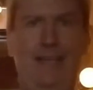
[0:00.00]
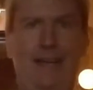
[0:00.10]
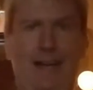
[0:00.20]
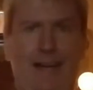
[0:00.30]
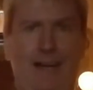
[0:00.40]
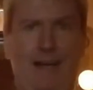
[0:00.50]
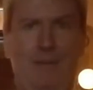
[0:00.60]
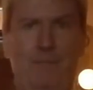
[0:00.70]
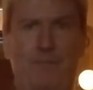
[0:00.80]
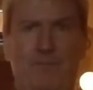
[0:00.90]

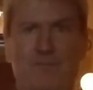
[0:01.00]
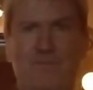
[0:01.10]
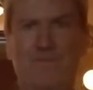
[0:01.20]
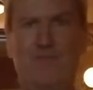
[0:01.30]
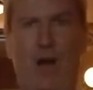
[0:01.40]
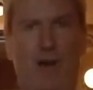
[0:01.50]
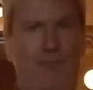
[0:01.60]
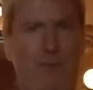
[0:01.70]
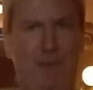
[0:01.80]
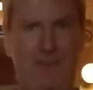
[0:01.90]

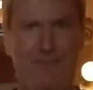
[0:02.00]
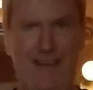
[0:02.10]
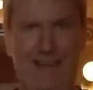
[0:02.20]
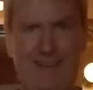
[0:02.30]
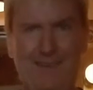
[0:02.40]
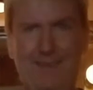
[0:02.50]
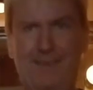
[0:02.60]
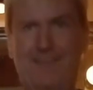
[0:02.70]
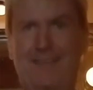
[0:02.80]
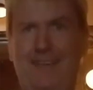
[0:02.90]
RGB
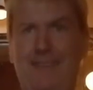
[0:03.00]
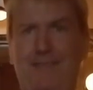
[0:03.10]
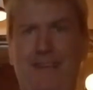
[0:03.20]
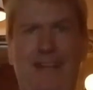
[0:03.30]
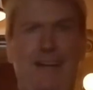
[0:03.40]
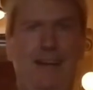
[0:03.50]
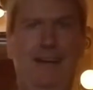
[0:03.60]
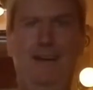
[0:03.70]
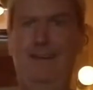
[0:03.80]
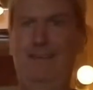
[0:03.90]
values in
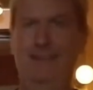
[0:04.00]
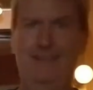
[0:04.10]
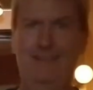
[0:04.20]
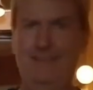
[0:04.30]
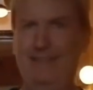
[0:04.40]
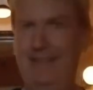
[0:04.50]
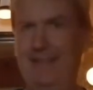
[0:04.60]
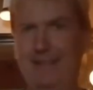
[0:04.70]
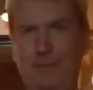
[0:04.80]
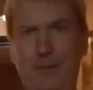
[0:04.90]
video
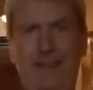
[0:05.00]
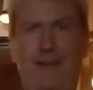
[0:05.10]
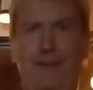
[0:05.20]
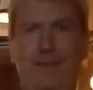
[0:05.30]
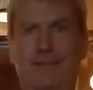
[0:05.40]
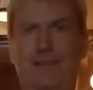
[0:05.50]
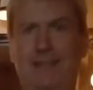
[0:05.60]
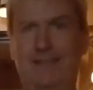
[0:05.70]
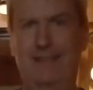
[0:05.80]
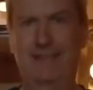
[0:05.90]
and windows and
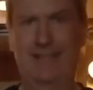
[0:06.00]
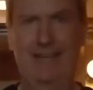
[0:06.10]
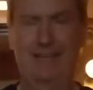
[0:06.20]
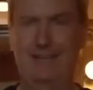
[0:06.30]
things like that.